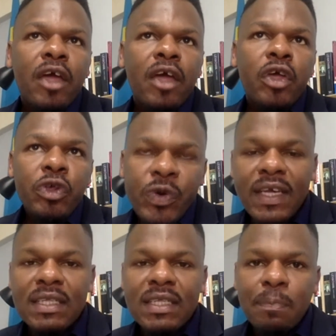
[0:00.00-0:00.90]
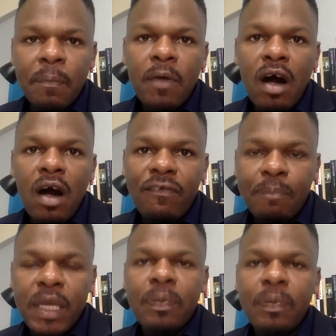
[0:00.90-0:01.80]
unit of
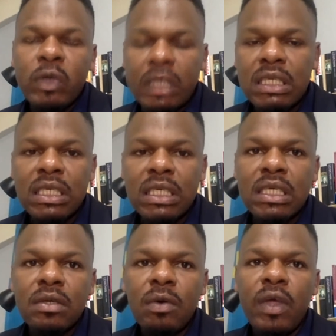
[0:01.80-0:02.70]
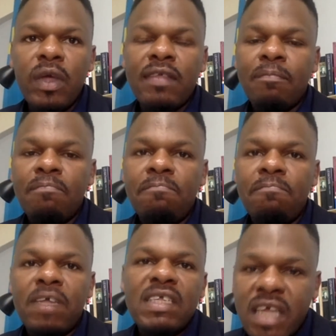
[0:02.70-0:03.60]
people dealing with
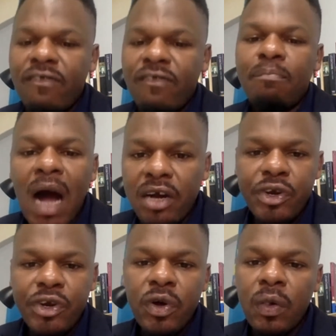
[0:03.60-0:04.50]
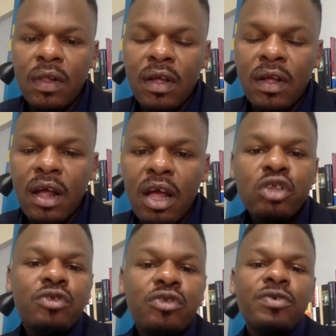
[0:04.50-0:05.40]
safe burial
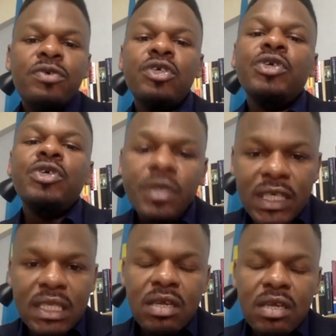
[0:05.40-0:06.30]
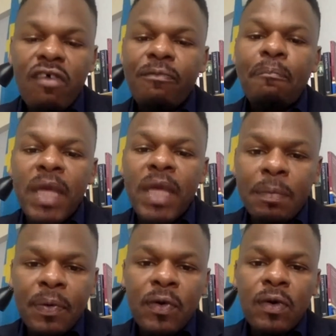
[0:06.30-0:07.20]
to unit of
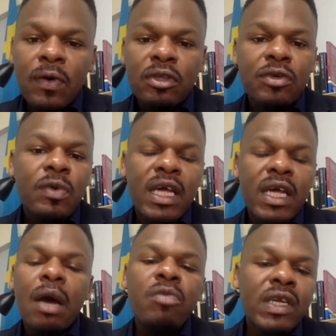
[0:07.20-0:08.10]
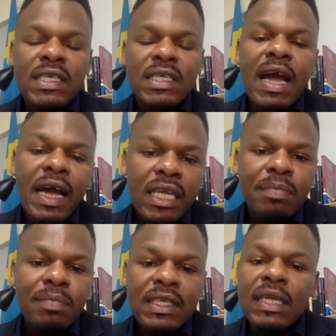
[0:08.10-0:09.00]
people doing community
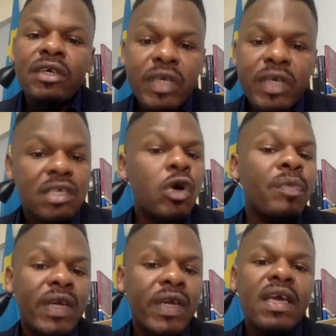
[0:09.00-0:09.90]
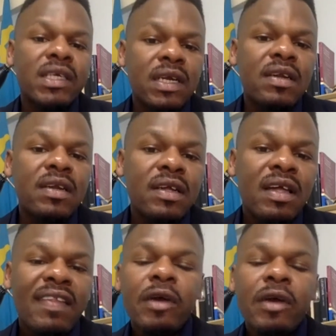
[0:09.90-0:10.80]
engagement and risk communication.
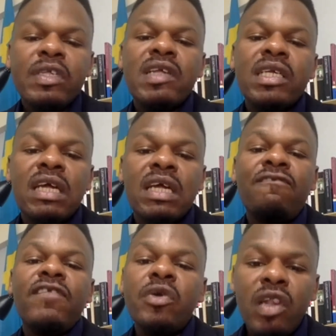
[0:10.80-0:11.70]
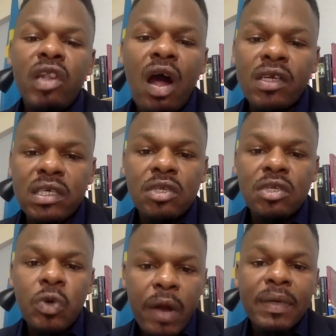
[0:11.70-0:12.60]
There is such a very large
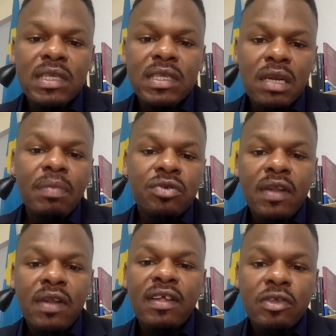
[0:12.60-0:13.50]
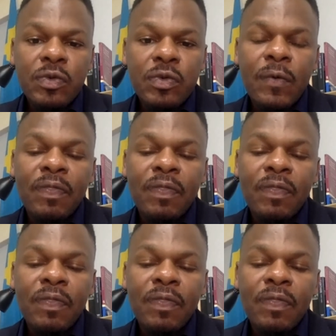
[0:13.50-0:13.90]
discrepancy in between the two.